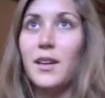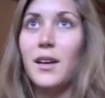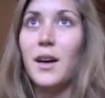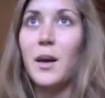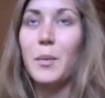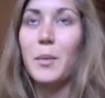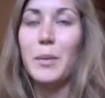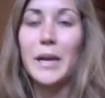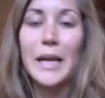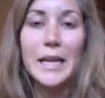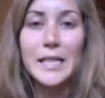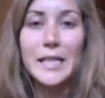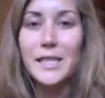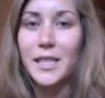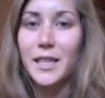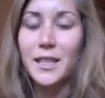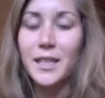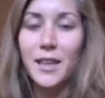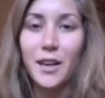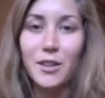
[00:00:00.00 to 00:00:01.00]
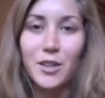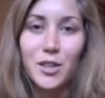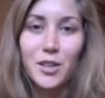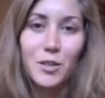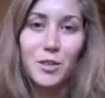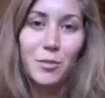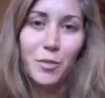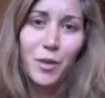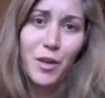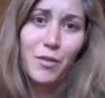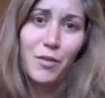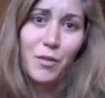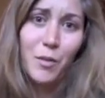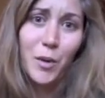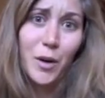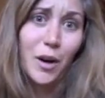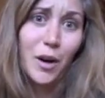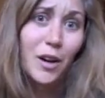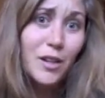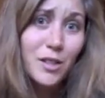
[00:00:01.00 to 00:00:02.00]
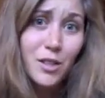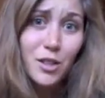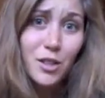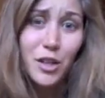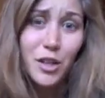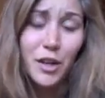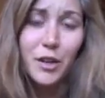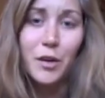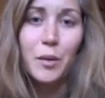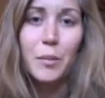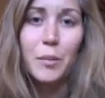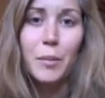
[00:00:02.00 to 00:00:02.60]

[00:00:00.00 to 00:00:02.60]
aplenty, not just in even regards to gender,